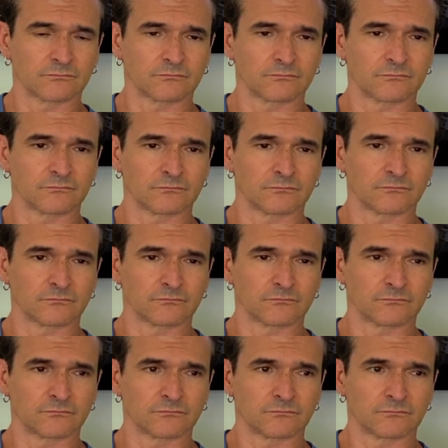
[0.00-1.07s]

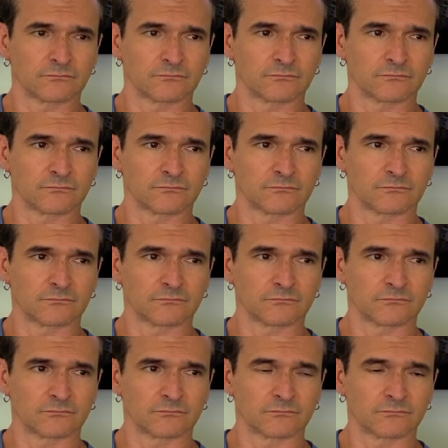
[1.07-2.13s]

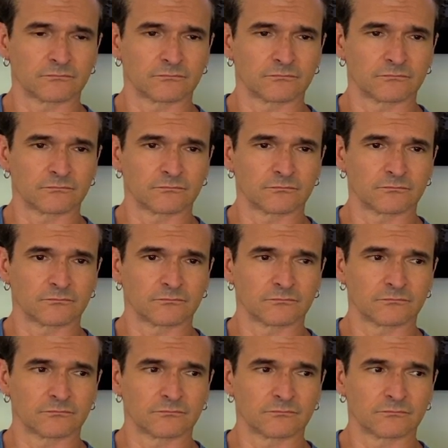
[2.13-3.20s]

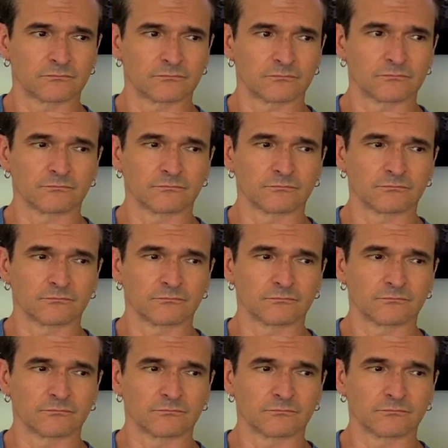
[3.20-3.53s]
(not speaking)